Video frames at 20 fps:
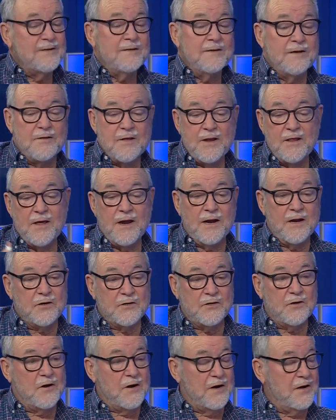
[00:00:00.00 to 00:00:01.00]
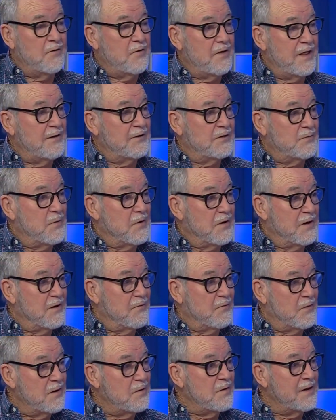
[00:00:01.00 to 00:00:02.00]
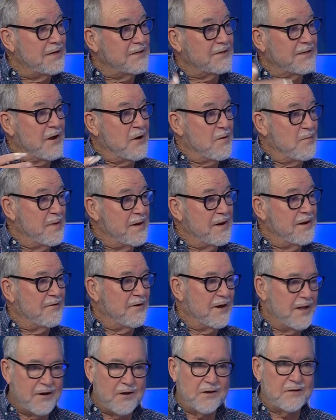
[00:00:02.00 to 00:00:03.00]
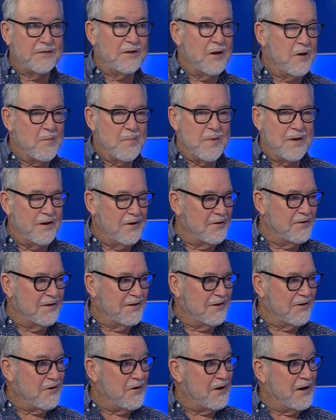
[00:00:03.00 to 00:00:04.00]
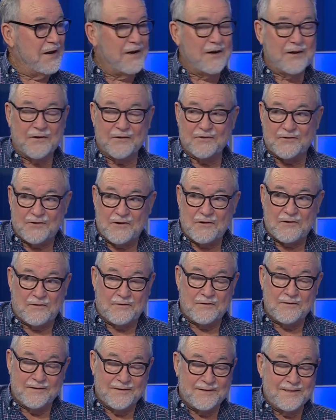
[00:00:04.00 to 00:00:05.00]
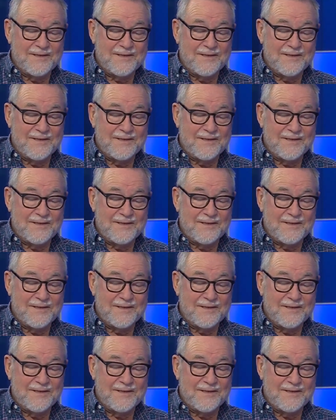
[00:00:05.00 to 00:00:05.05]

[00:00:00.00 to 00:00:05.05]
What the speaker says: and then they decided, oh, that's working well, let's go bigger, and they got so big I think it got out of control,